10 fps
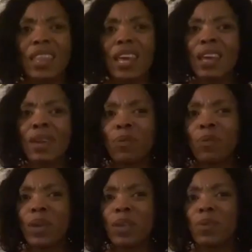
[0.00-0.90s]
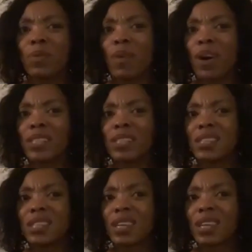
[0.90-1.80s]
And then when you
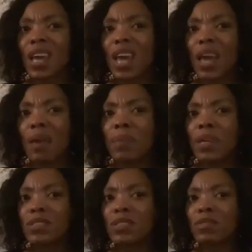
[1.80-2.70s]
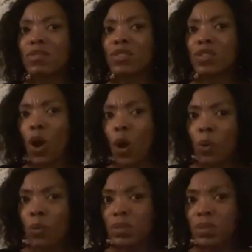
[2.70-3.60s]
want a piece of
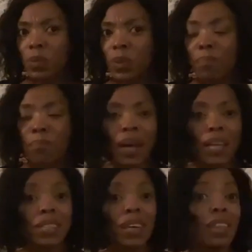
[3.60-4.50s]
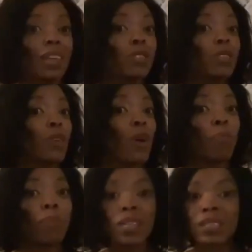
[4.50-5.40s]
toast with butter, there's
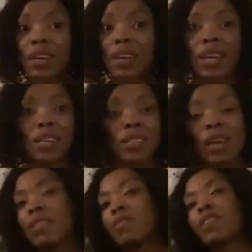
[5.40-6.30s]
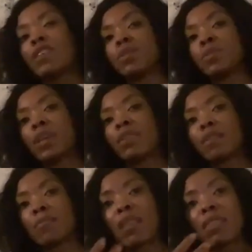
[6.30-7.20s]
no butter. And it's like the first week
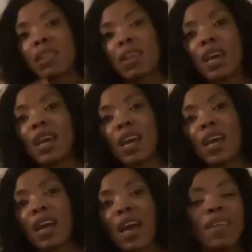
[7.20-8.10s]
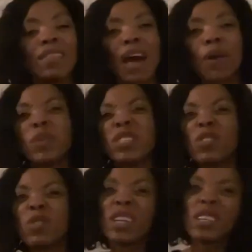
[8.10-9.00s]
of the month. And that
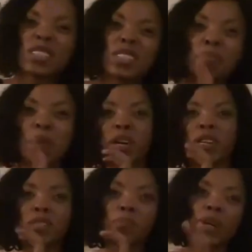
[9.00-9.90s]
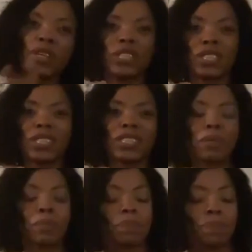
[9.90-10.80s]
was your little splurge
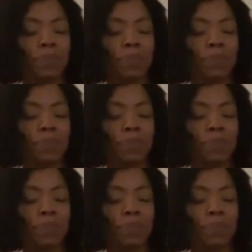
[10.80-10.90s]
purchase.